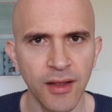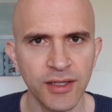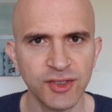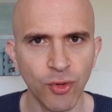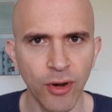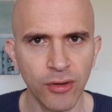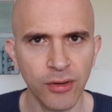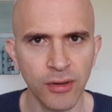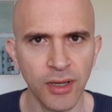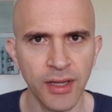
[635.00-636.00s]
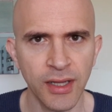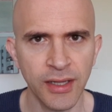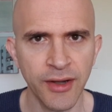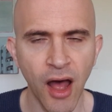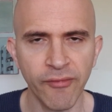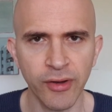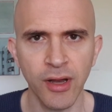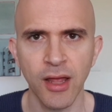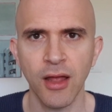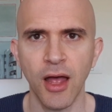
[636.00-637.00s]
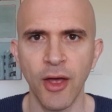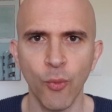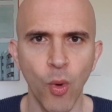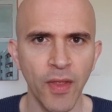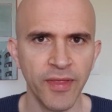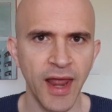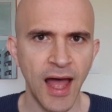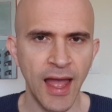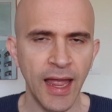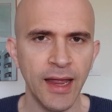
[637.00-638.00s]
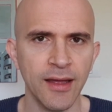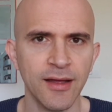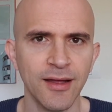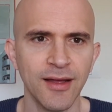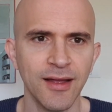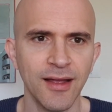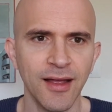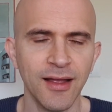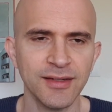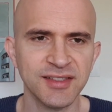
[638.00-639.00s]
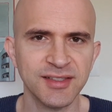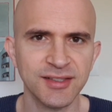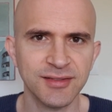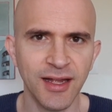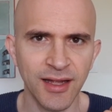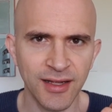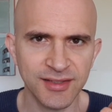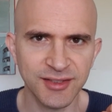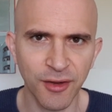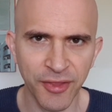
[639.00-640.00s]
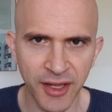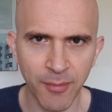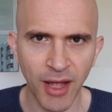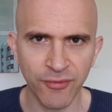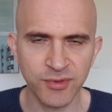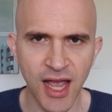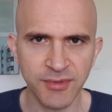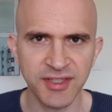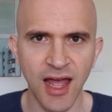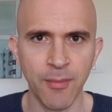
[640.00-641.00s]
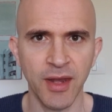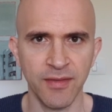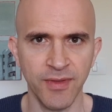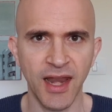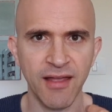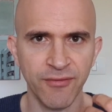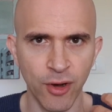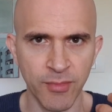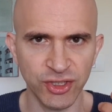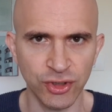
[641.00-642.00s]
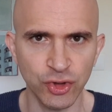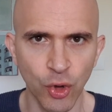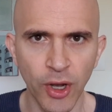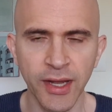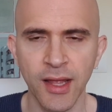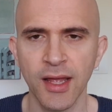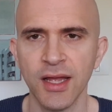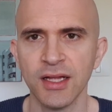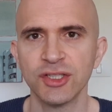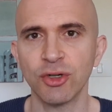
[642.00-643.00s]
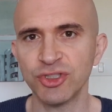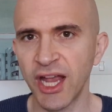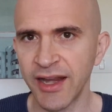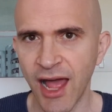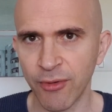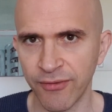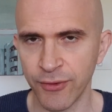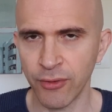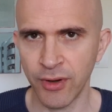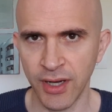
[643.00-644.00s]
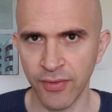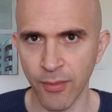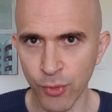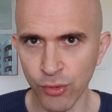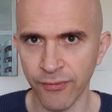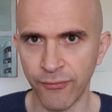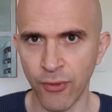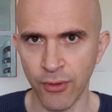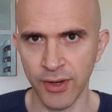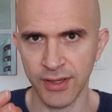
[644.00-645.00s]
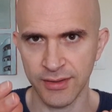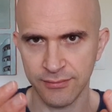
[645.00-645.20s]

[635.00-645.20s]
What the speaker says: historical novel, and one that I still think about from time to time and that I very much enjoyed. So check it out if you're in the mood for